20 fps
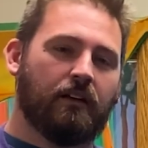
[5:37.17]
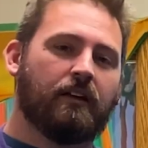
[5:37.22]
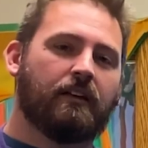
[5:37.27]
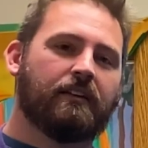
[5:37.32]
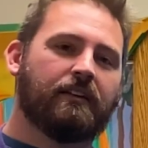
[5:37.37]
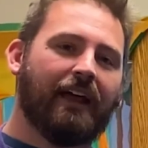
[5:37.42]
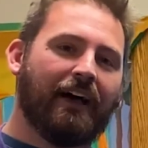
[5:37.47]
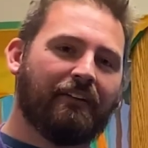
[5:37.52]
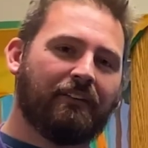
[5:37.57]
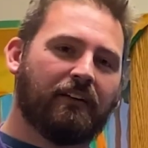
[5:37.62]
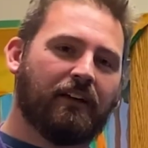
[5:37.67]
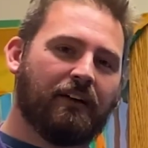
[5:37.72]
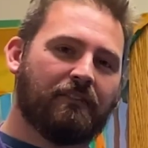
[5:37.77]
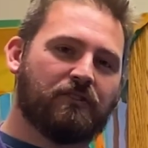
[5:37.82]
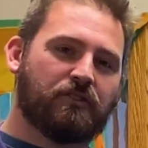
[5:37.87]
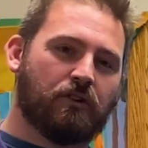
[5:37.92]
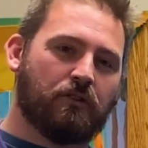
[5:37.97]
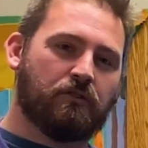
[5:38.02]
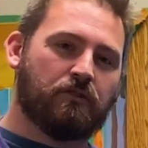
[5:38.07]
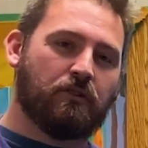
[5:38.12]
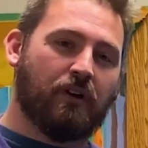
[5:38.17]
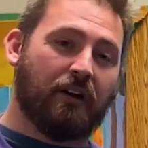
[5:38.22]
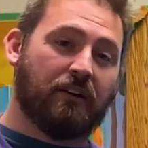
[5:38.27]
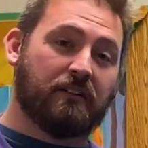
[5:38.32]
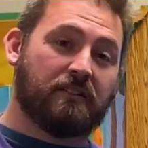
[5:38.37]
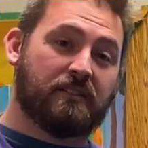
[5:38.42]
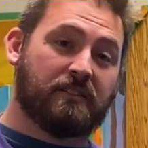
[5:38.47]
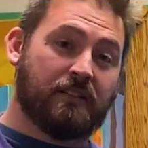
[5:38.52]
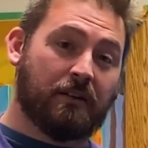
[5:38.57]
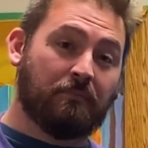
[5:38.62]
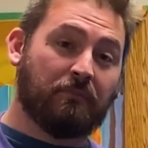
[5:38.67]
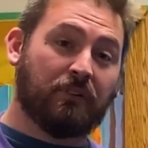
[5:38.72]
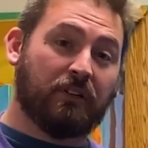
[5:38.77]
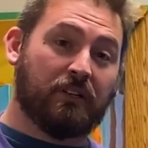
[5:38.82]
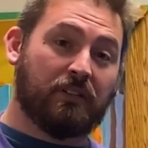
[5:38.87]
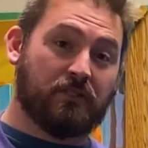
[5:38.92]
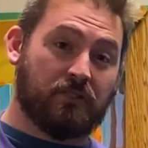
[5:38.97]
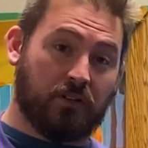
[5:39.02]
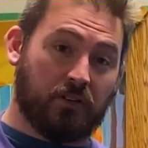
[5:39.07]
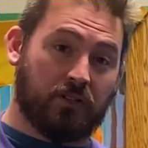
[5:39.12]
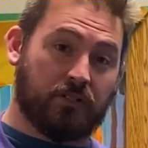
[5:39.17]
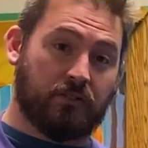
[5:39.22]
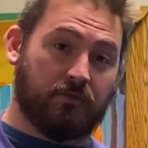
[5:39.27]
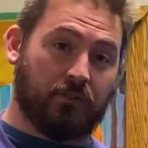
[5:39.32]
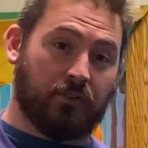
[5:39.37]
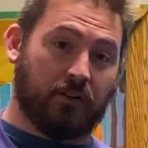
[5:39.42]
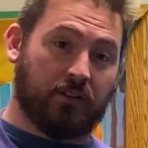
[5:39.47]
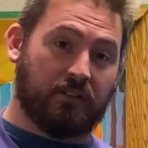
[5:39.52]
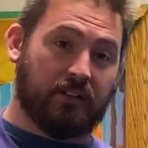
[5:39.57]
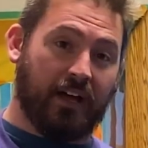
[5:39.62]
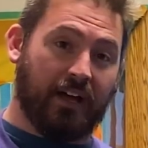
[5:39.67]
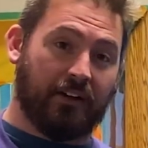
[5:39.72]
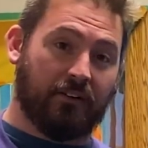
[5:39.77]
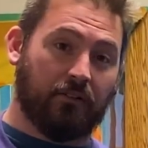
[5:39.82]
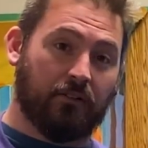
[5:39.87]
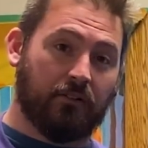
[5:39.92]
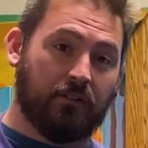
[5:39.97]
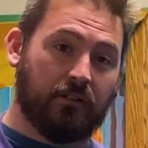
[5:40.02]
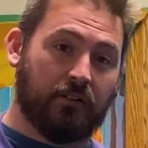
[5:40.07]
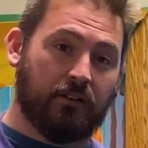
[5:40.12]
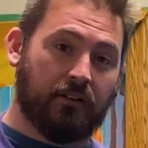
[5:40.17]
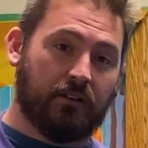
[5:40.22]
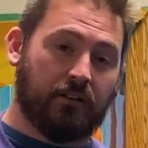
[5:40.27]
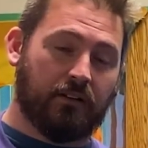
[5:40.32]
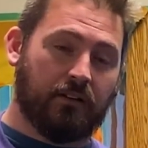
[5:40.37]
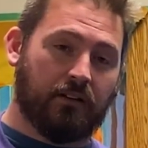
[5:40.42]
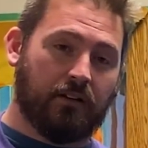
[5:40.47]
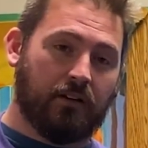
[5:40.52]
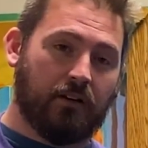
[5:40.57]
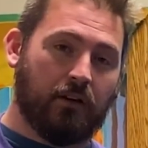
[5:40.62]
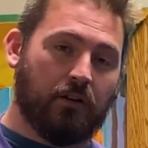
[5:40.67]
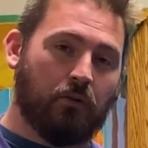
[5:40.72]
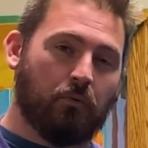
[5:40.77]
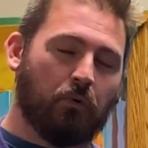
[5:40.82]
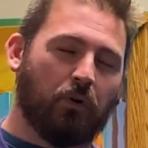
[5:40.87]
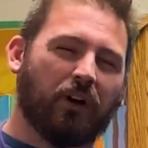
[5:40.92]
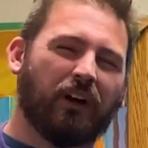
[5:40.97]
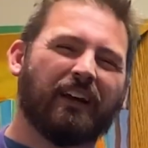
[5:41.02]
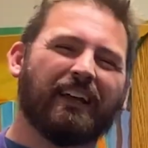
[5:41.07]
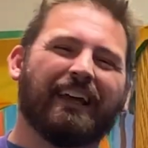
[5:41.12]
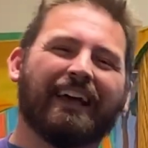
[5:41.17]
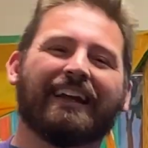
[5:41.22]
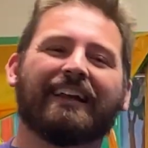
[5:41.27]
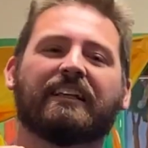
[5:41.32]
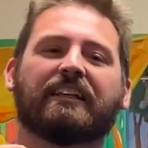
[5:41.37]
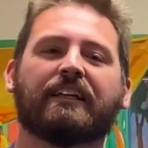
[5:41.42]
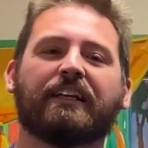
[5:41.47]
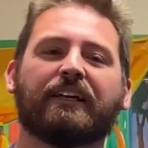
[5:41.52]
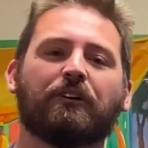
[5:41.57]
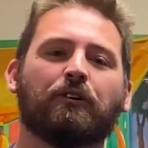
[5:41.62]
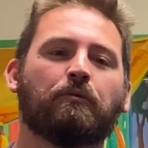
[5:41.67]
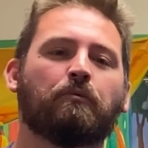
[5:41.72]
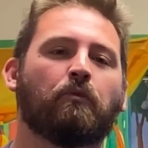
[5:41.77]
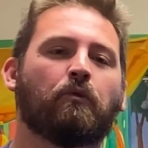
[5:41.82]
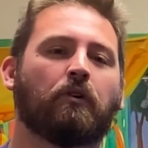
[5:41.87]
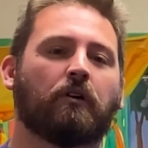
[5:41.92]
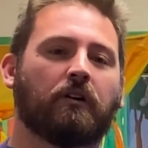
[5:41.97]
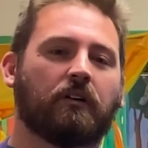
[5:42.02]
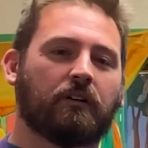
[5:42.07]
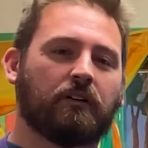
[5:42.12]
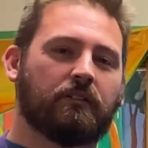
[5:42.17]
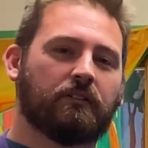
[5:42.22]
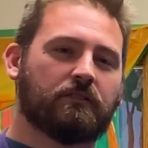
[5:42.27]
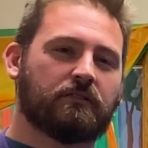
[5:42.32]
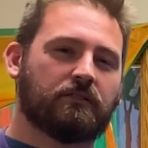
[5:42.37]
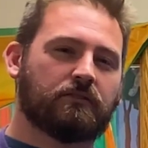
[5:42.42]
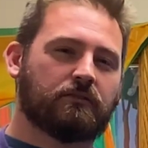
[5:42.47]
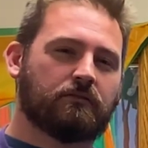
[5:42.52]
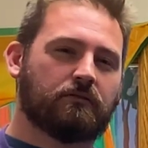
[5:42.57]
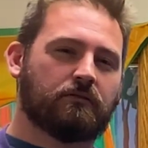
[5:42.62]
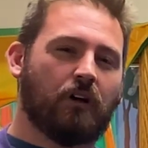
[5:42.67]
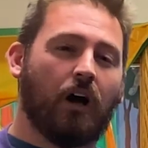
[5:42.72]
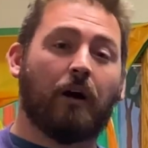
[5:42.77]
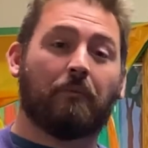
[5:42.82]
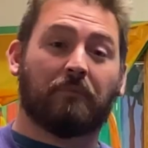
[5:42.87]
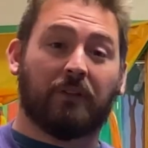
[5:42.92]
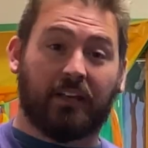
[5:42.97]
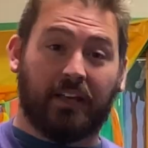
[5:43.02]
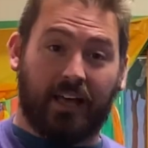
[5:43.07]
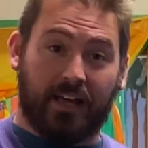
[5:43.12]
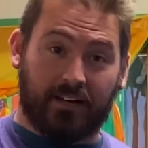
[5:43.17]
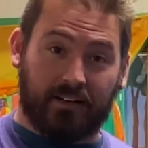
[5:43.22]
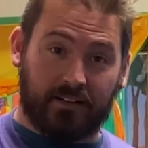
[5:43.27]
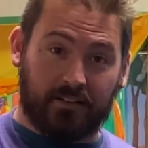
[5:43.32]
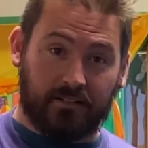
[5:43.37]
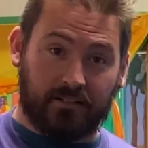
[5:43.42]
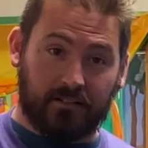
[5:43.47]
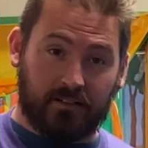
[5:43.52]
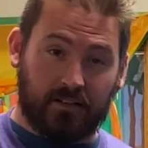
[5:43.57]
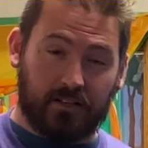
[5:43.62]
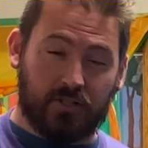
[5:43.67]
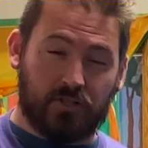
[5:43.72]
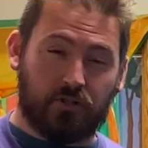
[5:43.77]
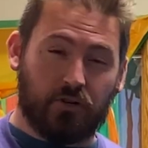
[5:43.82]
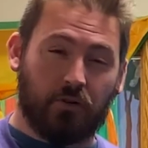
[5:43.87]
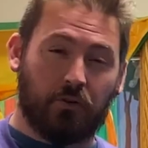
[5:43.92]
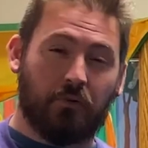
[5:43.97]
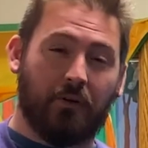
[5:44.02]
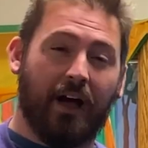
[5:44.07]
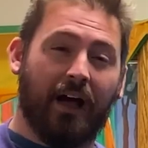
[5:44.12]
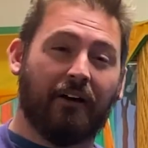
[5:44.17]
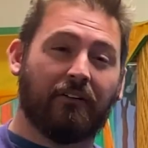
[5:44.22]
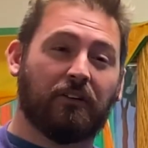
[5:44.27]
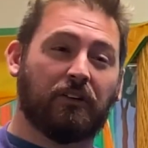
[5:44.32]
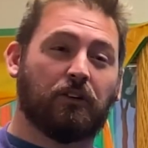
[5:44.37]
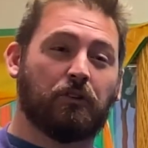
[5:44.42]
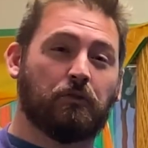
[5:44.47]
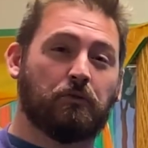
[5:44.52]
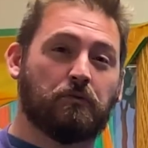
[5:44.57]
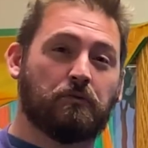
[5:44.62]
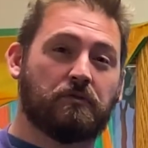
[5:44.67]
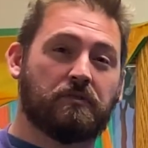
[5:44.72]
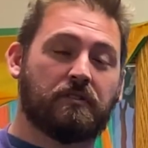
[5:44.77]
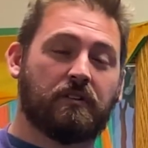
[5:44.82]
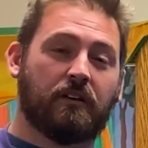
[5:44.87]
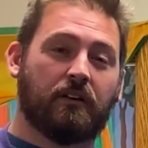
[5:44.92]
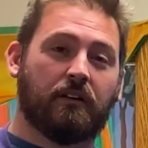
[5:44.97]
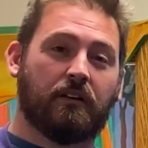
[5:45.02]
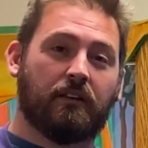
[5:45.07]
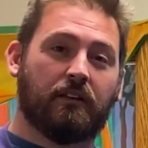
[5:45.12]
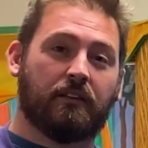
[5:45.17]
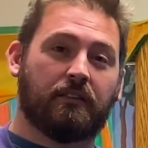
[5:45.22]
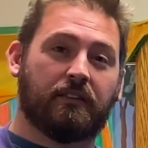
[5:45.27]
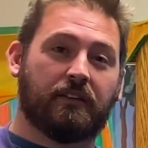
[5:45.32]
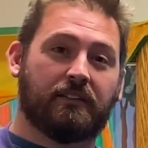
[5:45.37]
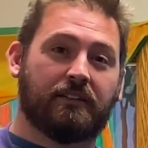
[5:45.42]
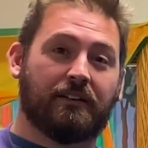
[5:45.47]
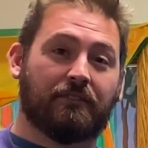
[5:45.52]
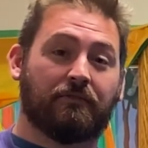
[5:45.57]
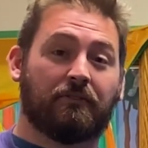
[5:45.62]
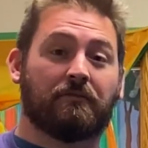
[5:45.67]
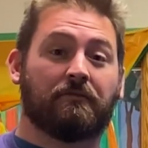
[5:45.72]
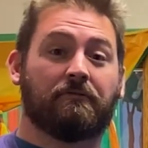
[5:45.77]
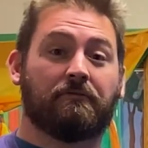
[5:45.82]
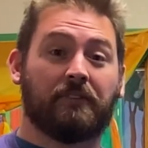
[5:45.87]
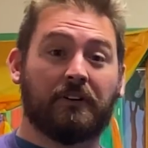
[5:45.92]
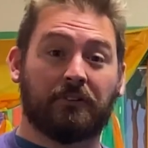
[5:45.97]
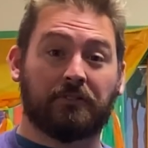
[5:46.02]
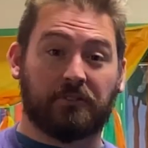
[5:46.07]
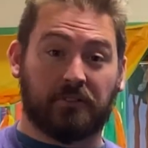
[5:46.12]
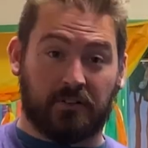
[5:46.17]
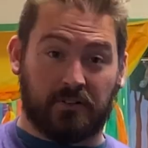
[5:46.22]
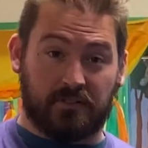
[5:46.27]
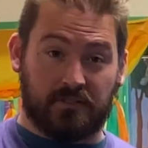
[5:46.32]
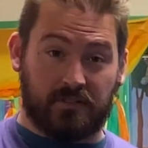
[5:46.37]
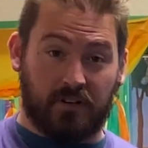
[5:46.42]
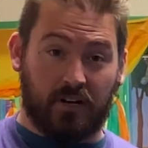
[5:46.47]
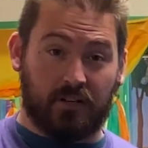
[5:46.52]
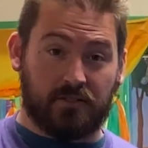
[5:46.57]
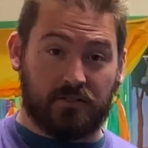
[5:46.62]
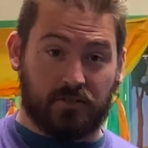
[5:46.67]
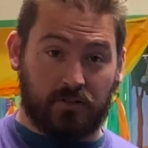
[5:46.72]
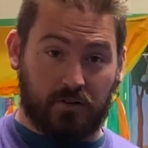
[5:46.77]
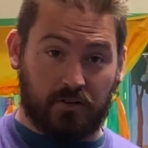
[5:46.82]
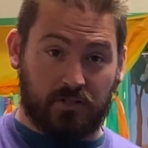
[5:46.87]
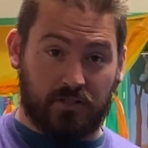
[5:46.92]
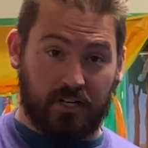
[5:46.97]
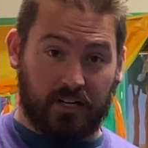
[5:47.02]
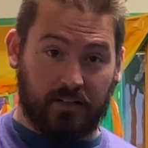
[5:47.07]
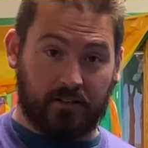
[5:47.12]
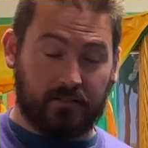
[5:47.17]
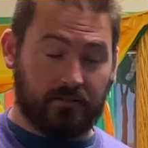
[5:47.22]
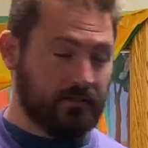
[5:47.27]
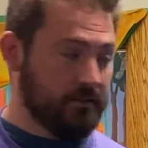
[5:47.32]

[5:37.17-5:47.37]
Now that I've showed you how to simply search for a title, we're going to get a little more complicated and show you how to use the different filters on searching.